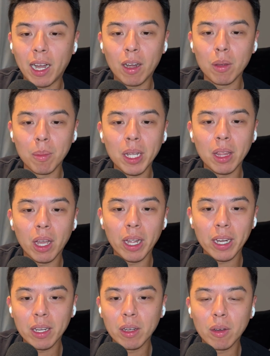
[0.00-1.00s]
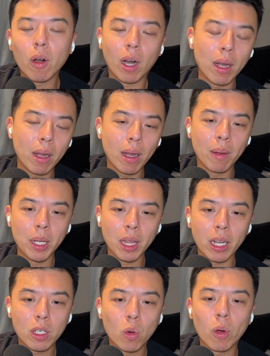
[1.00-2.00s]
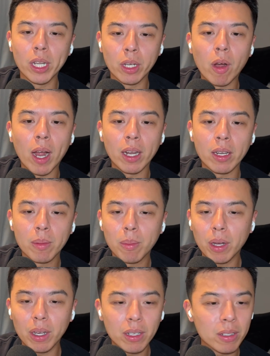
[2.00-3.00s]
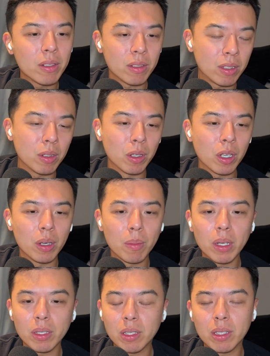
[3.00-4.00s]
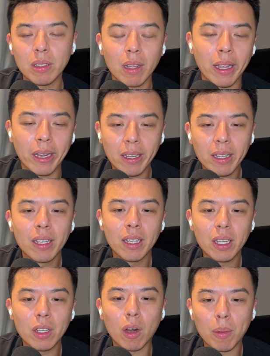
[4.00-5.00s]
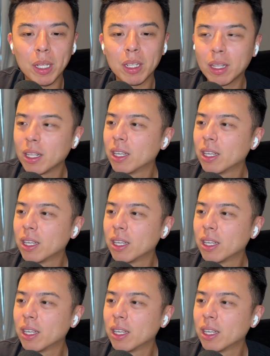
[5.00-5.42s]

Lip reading: I only made like, I made like 20 grand, but still good. But like, you know what I mean?